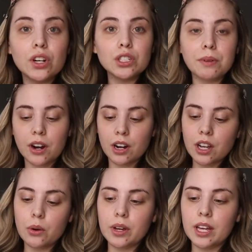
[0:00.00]
First, we're gonna
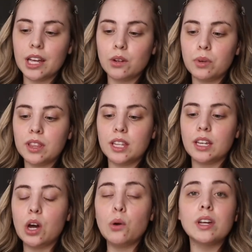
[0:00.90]
go in with the
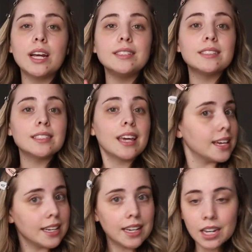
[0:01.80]
Coconut
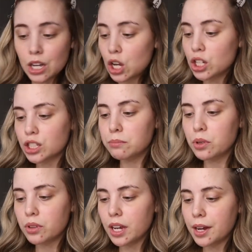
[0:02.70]
Skin
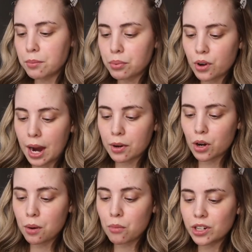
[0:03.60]
Smoothing
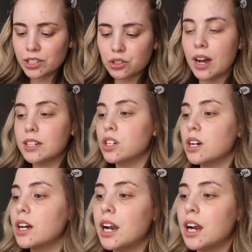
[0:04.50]
Primer Moisturizer.